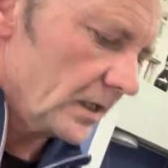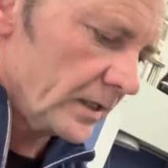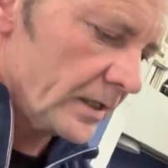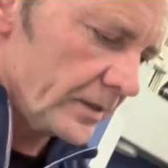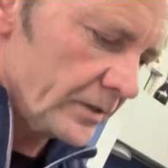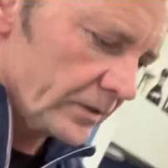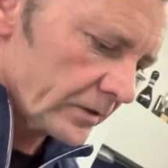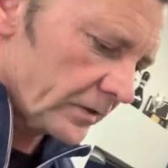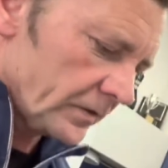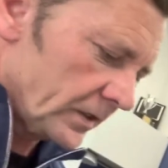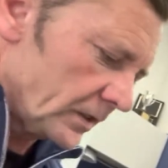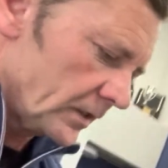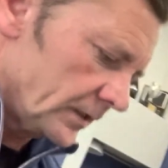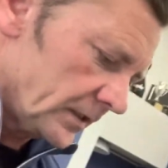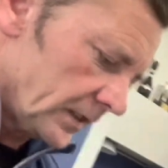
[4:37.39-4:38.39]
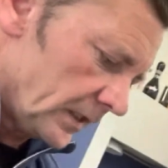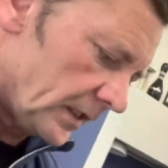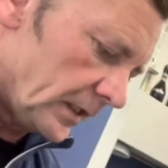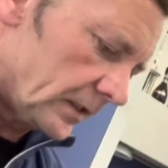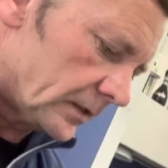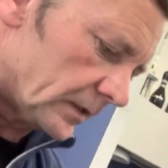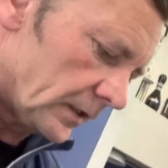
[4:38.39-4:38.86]
And then the other thing I
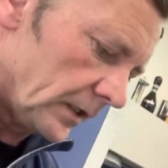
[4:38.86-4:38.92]
did,